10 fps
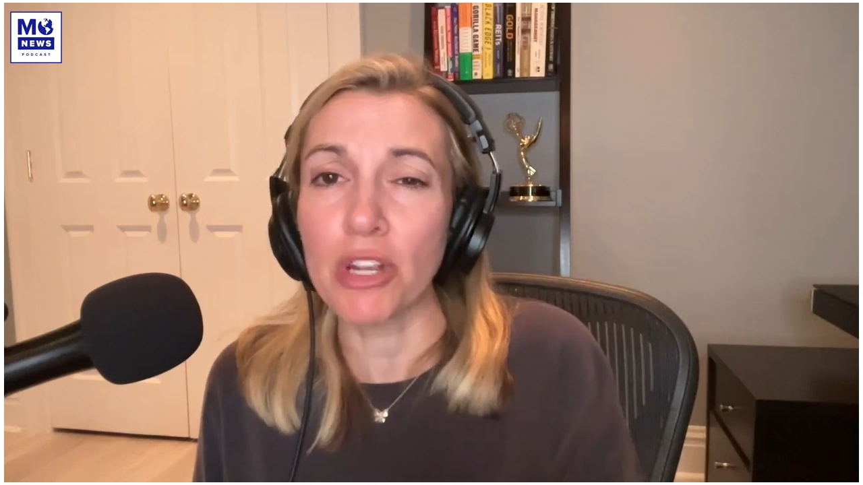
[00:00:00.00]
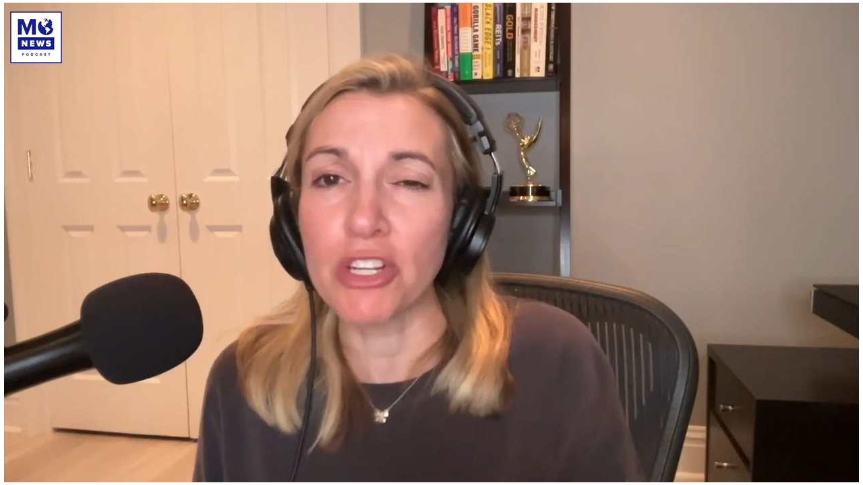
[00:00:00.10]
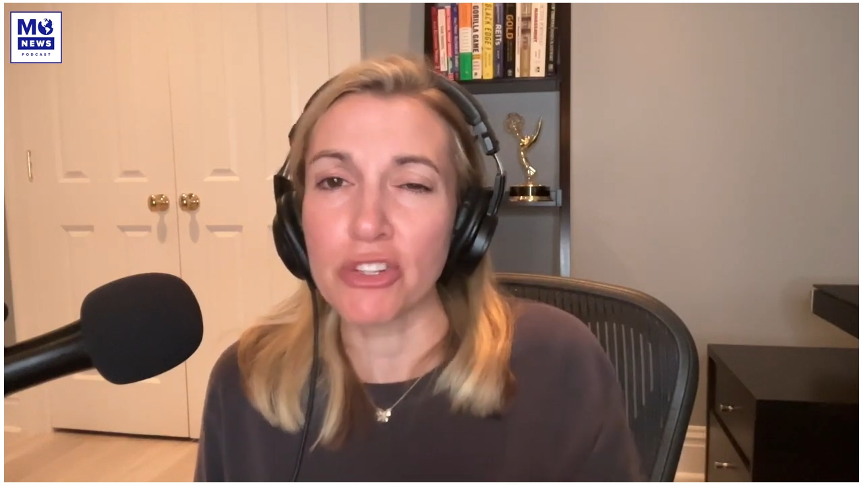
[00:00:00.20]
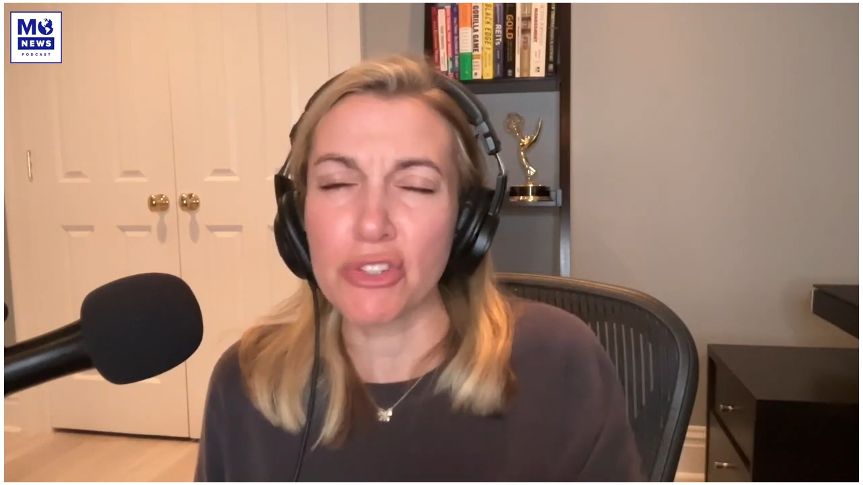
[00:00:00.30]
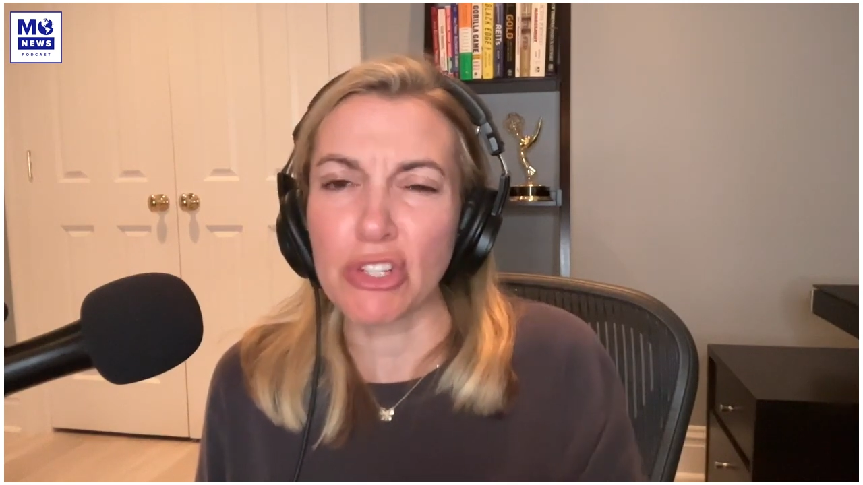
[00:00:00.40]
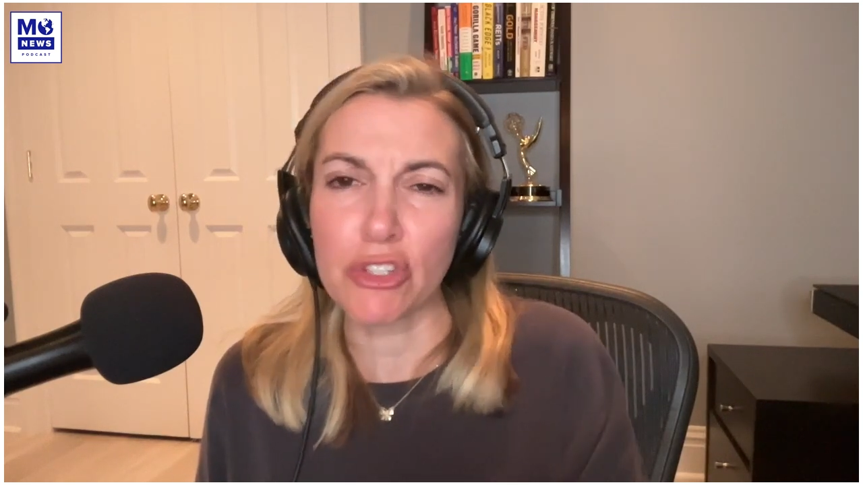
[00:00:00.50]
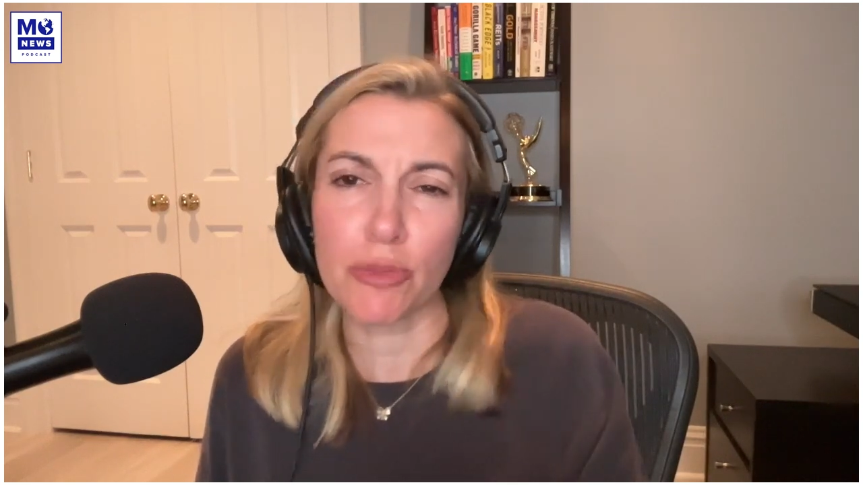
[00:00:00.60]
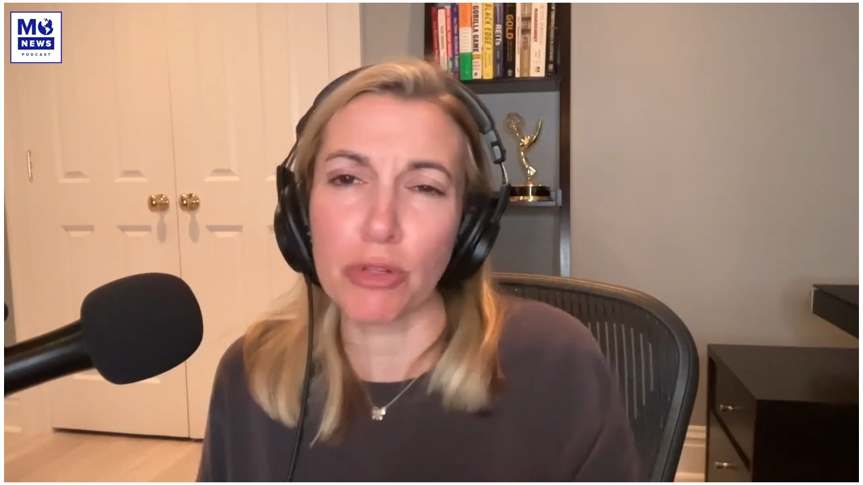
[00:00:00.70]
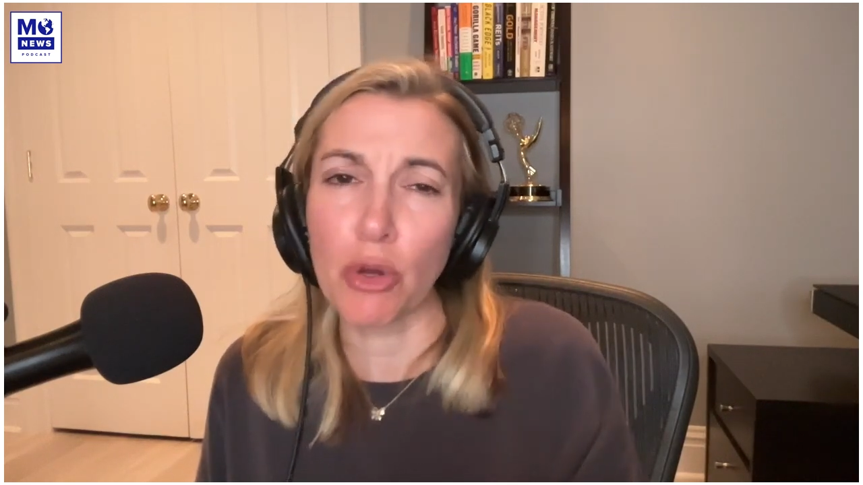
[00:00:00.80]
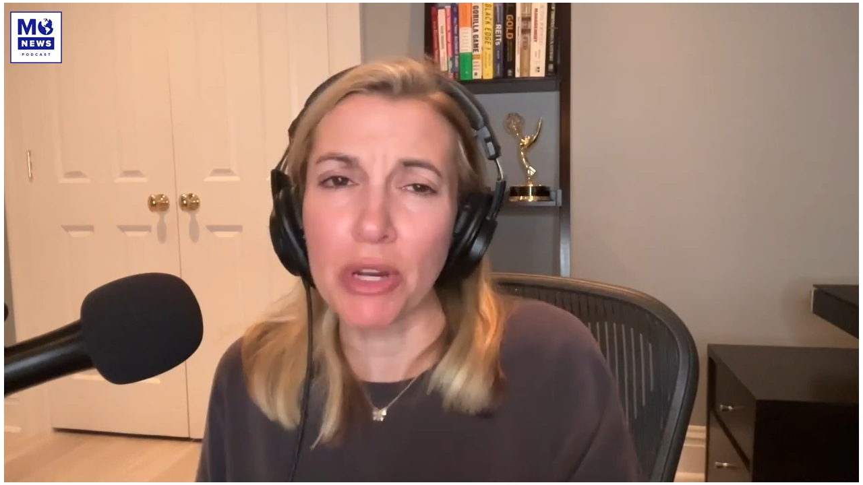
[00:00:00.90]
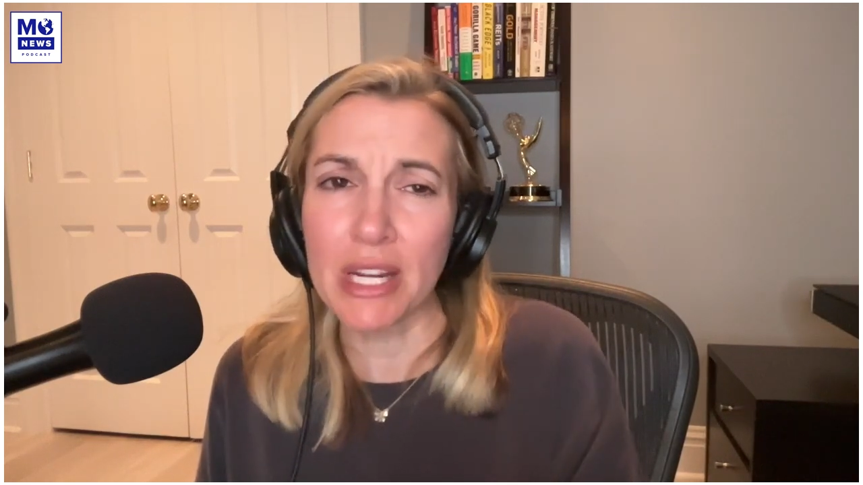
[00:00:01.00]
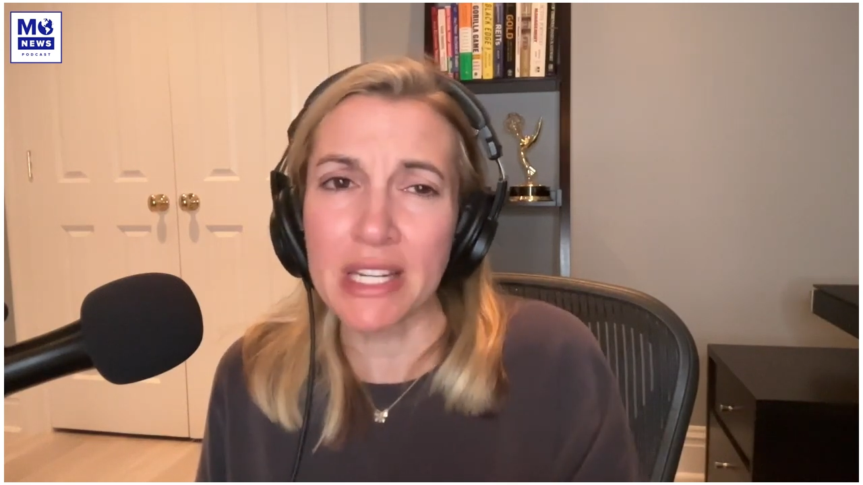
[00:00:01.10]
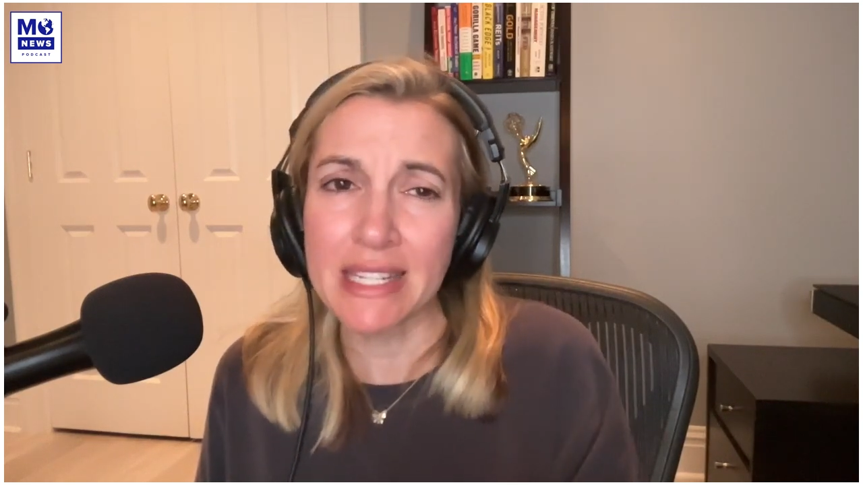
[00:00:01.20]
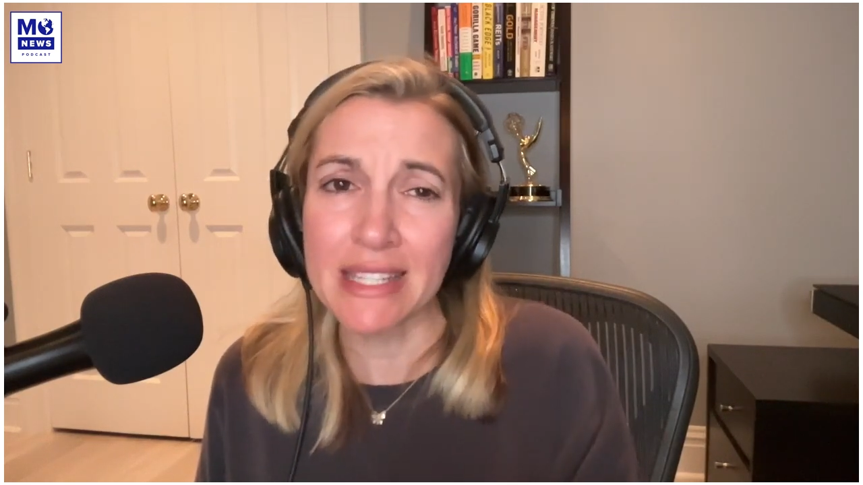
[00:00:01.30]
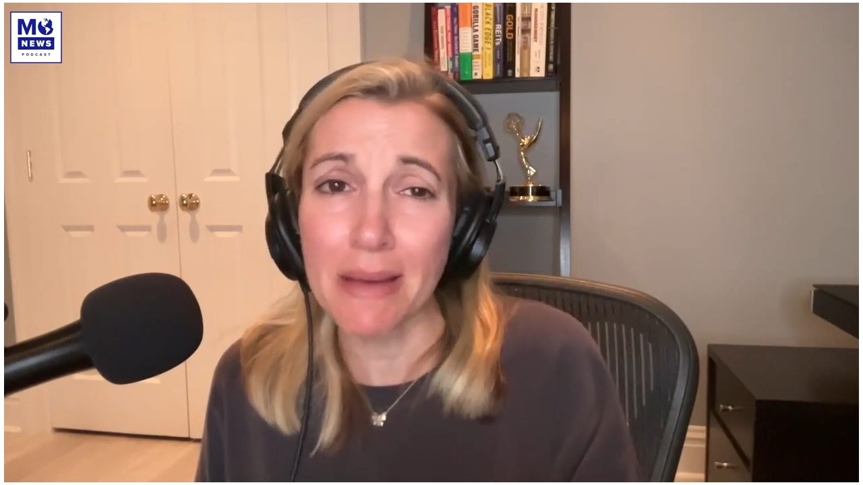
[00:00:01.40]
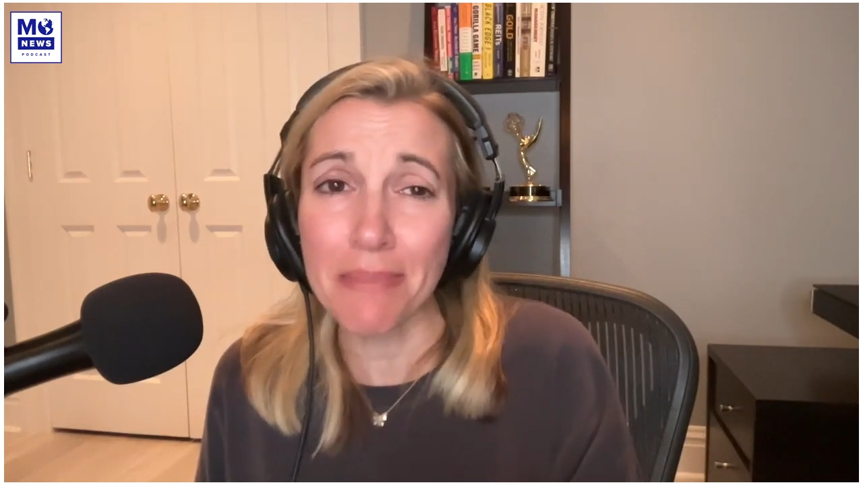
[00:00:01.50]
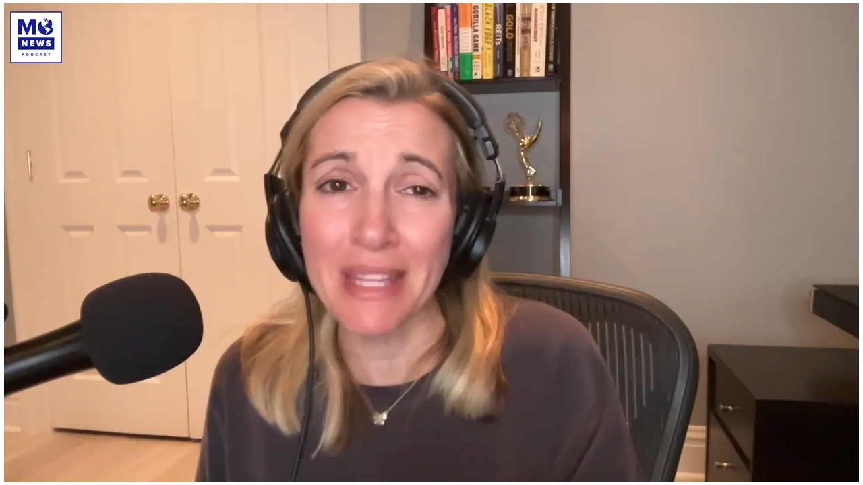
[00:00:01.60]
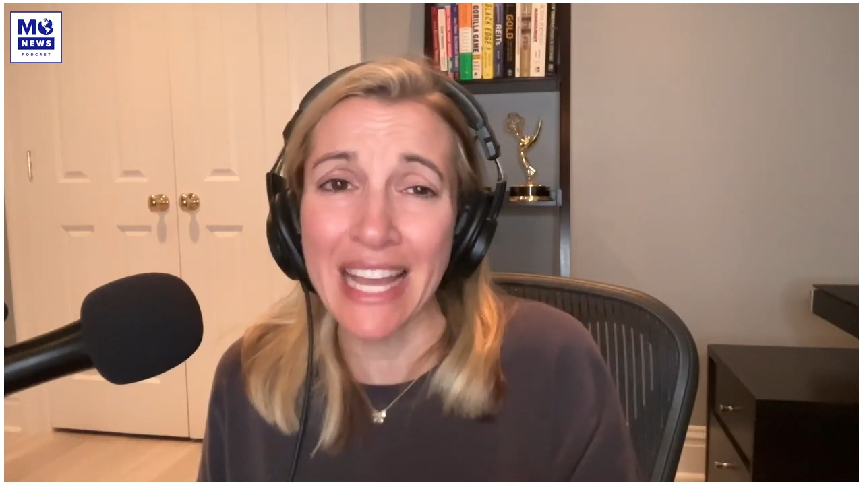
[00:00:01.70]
it just exploded into something